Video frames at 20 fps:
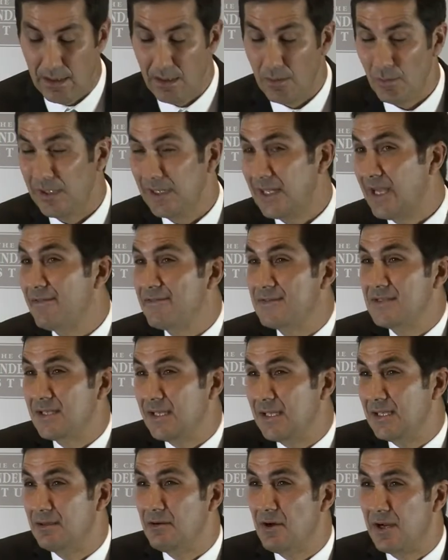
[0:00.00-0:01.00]
We left
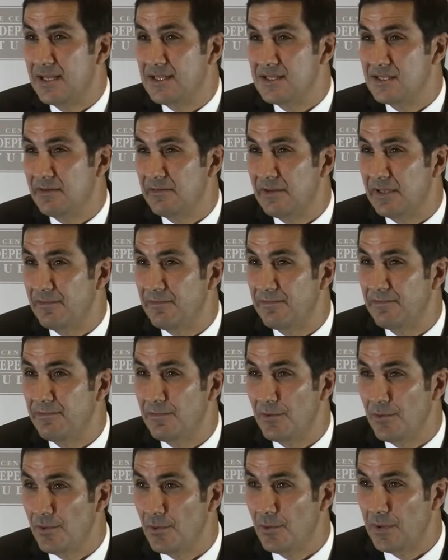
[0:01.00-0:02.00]
in
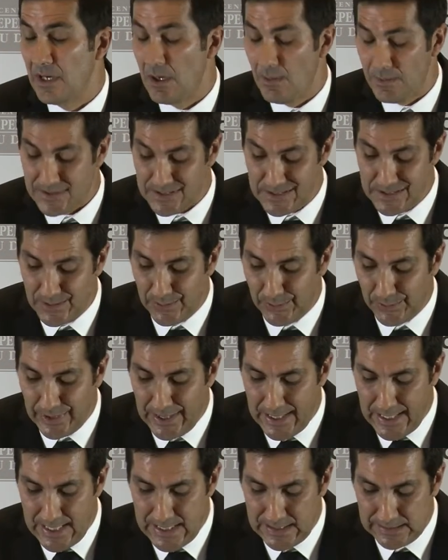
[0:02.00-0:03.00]
1974 when I was
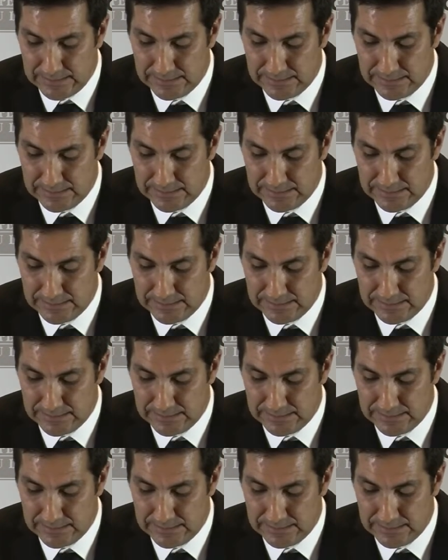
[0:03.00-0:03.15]
3.